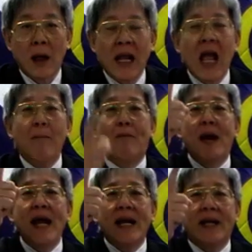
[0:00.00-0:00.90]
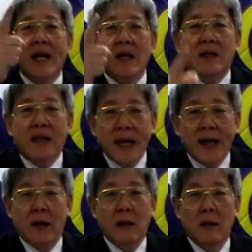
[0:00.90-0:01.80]
They pleaded
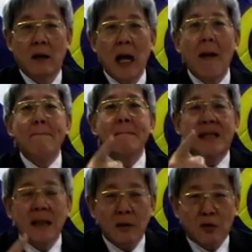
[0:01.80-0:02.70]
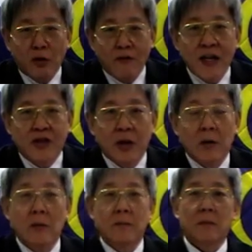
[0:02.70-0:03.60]
guilty, admitted contravention.